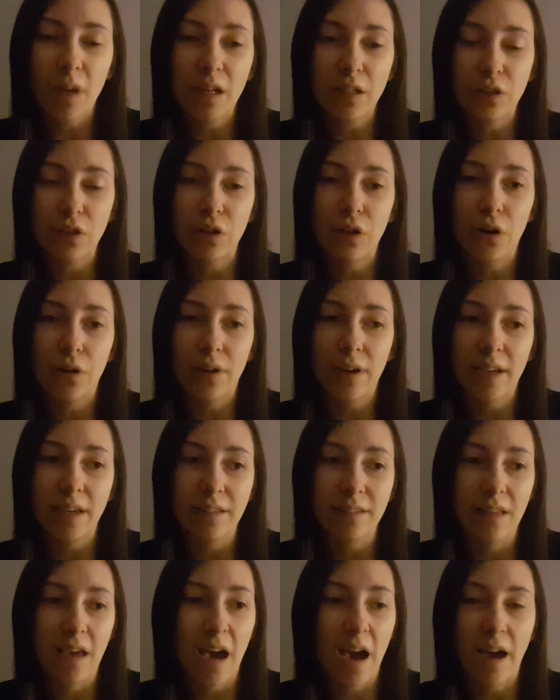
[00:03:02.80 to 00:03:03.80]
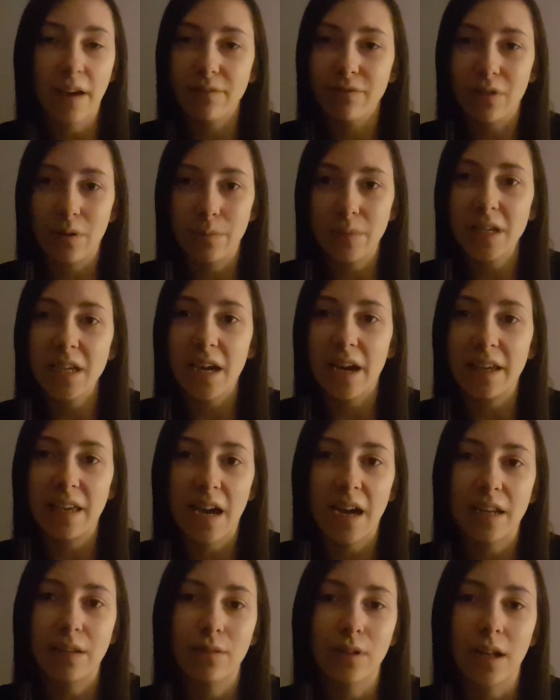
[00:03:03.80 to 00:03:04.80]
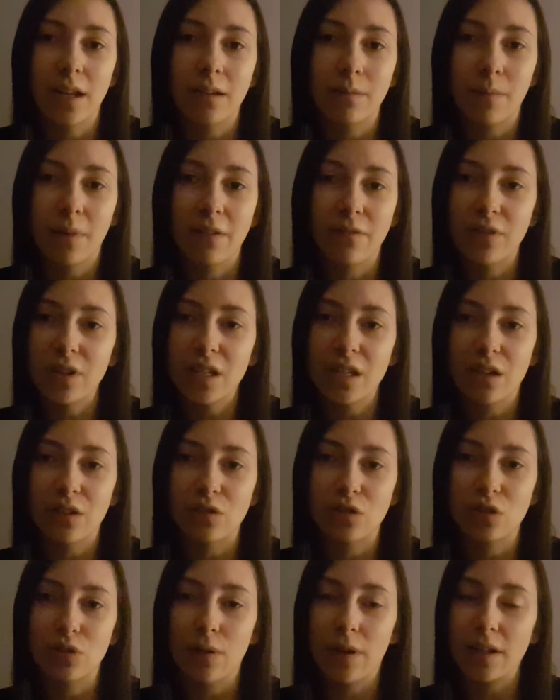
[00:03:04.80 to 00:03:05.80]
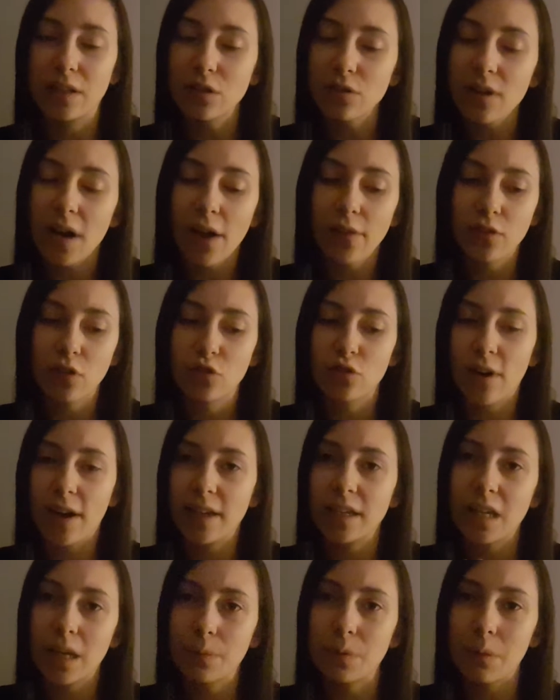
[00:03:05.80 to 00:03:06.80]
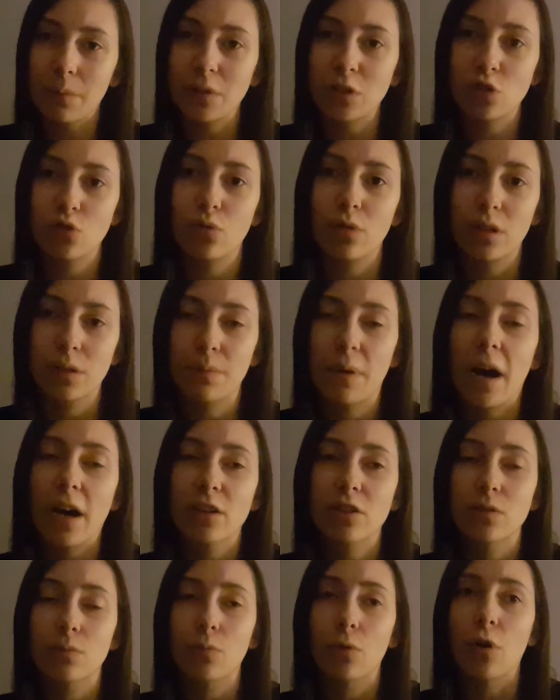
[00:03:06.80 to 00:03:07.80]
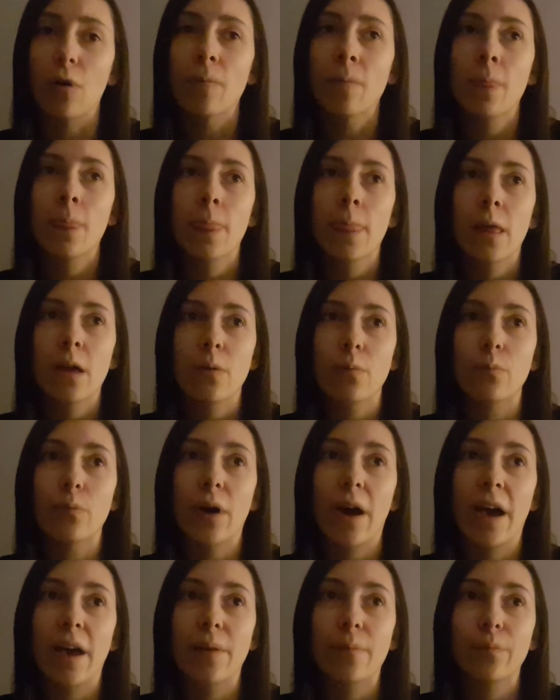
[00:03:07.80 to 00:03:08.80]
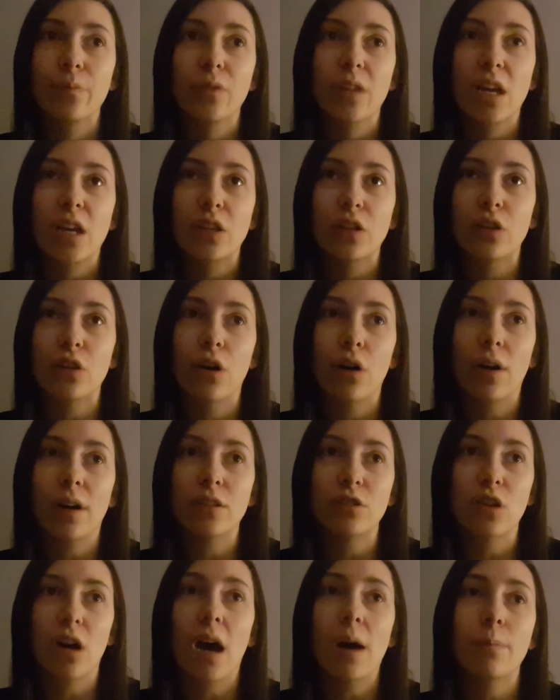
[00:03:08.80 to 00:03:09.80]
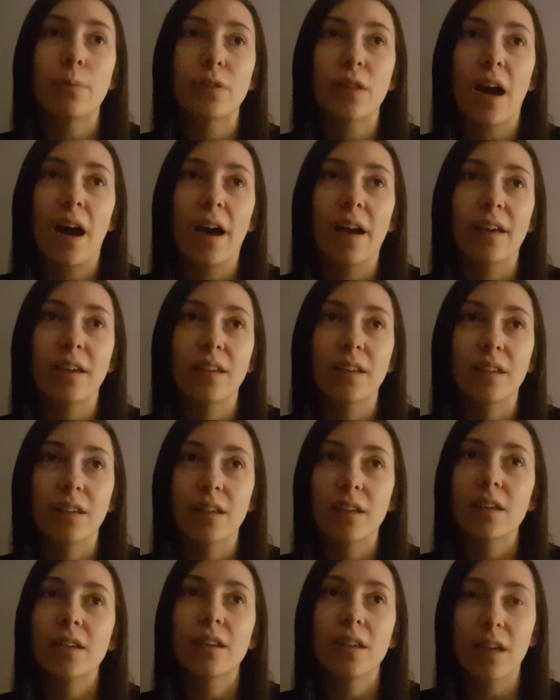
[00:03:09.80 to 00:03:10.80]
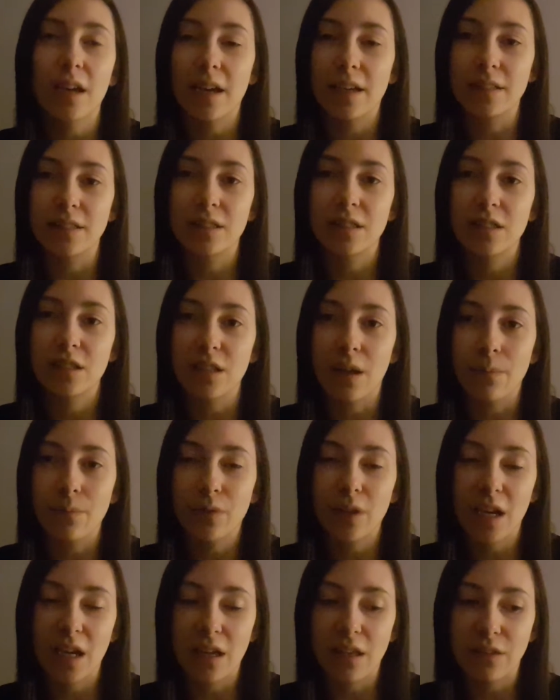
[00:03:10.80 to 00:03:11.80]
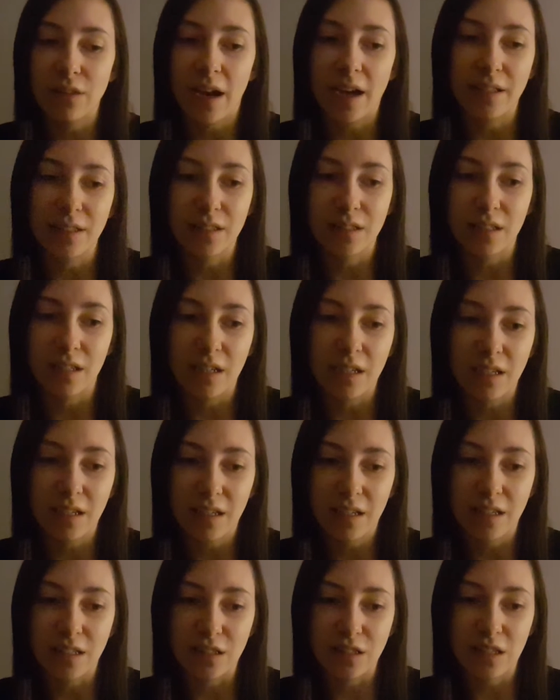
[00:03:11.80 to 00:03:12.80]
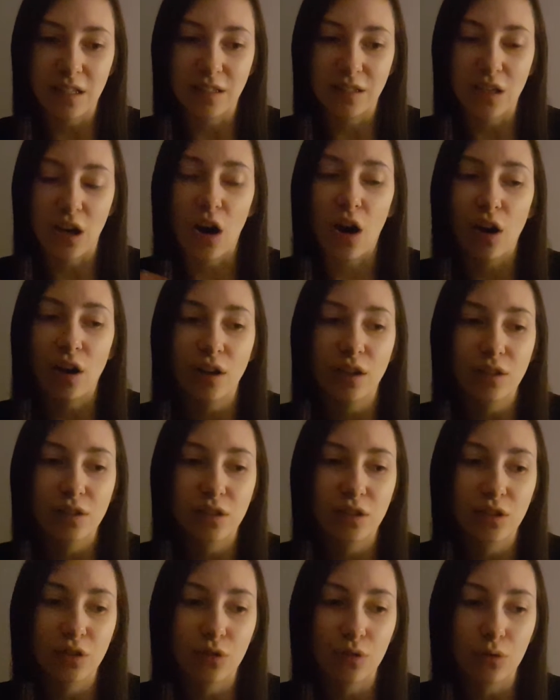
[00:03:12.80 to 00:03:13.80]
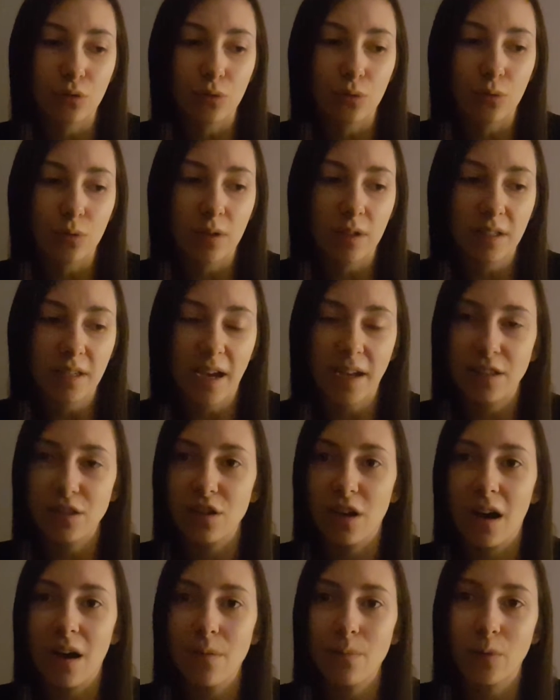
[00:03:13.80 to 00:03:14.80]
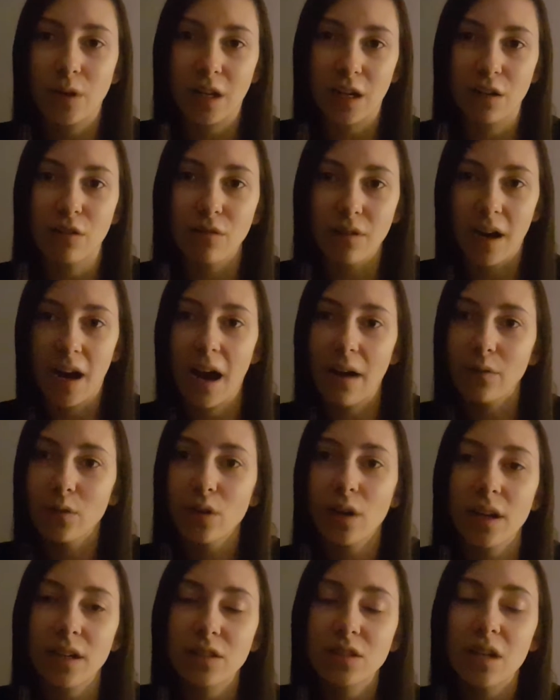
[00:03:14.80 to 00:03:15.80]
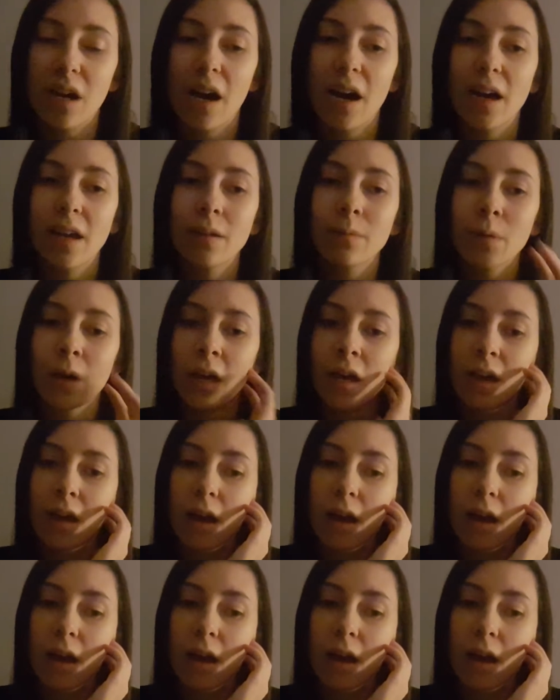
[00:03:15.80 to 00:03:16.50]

you know, it and for me, I can't even edit my videos. So I do have to try and keep them as short as possible. But, you know, on top of that, it's something that's like it's it's hard to get done when I don't have a lot of time.